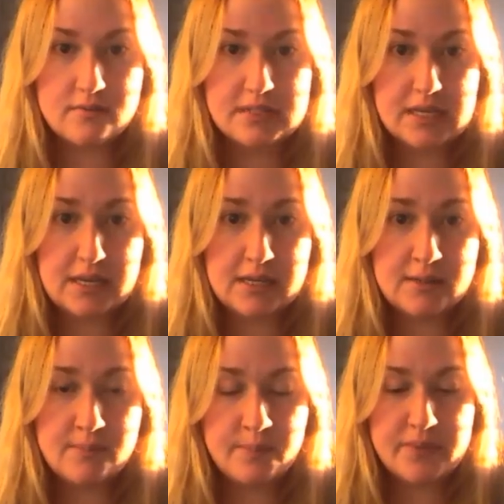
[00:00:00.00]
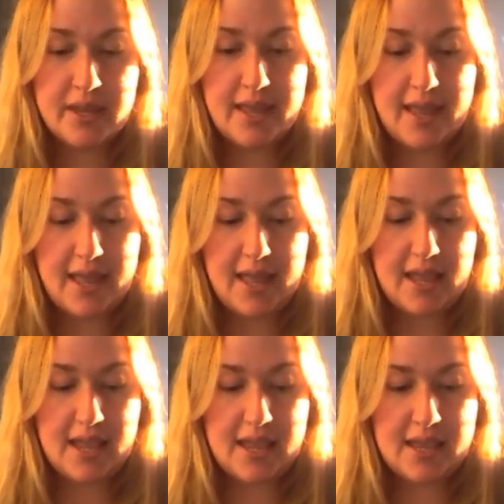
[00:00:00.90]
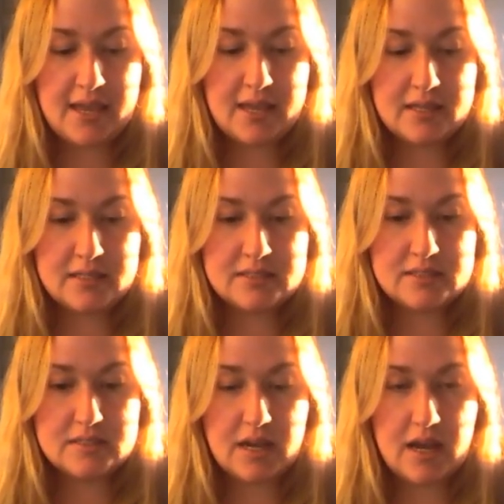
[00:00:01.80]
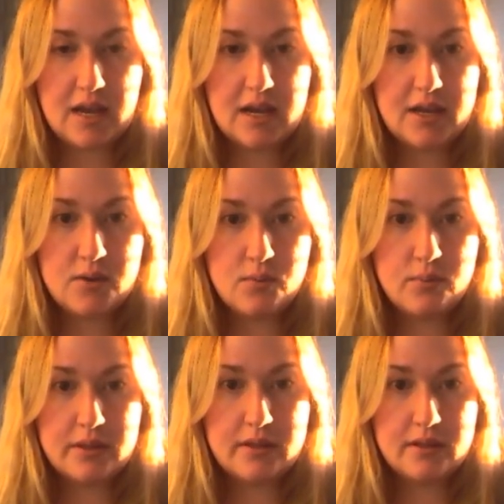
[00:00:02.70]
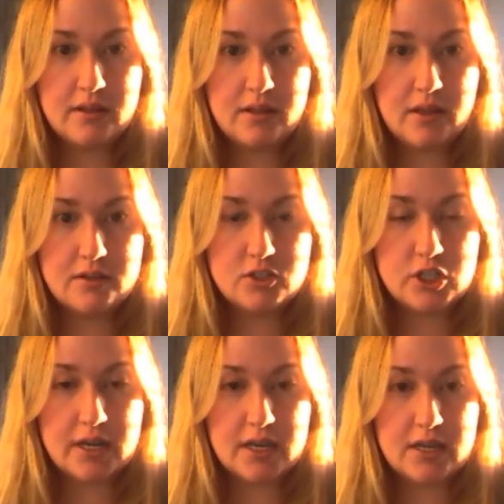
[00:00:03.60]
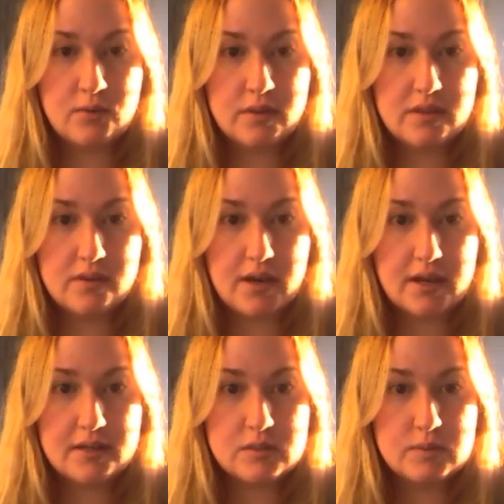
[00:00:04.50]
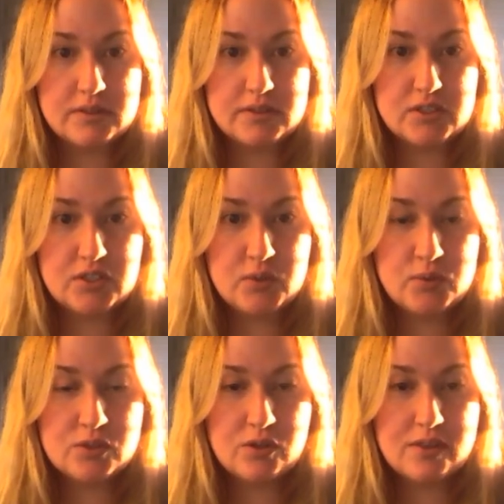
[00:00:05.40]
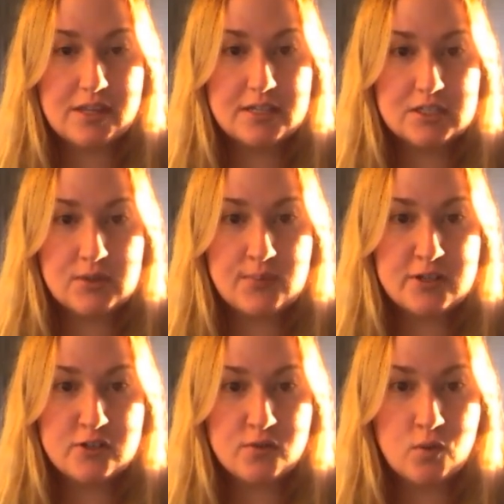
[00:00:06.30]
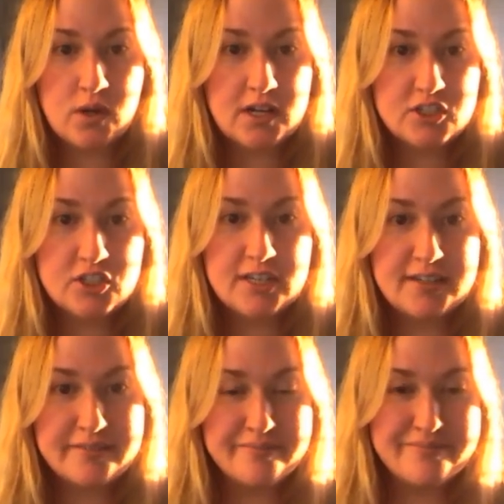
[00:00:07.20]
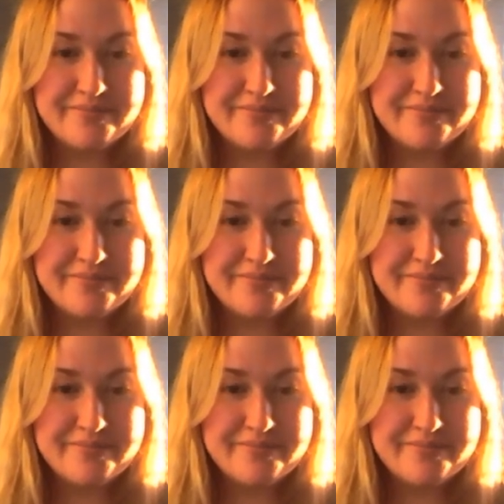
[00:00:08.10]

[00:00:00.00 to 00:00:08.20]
seen. And I will check in with you guys real soon, so thanks so much for watching.